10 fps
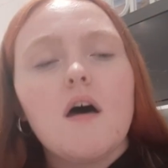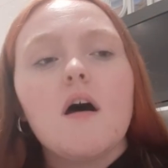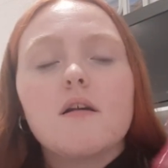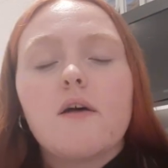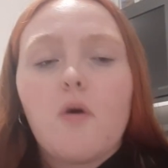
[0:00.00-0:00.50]

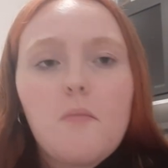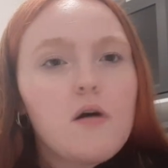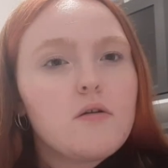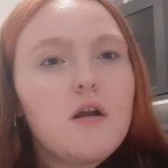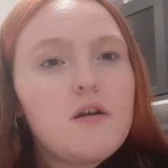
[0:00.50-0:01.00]
because I've got
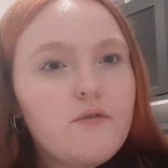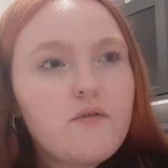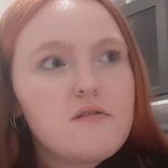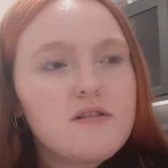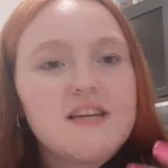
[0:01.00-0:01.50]
mild learning
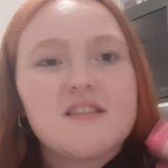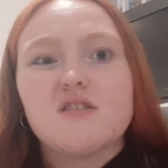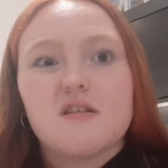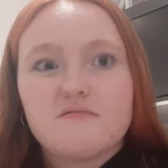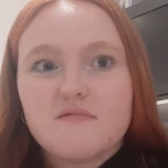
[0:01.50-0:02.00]
difficulties,
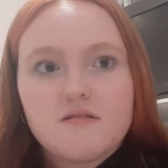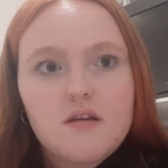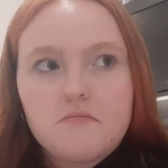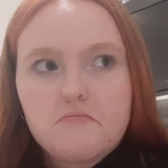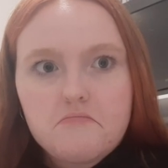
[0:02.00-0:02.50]
so,
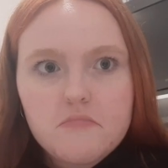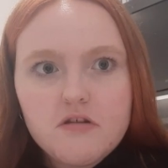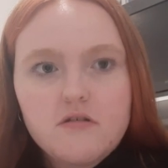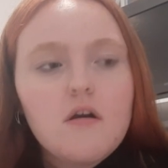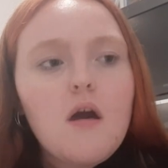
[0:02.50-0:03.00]
so yeah.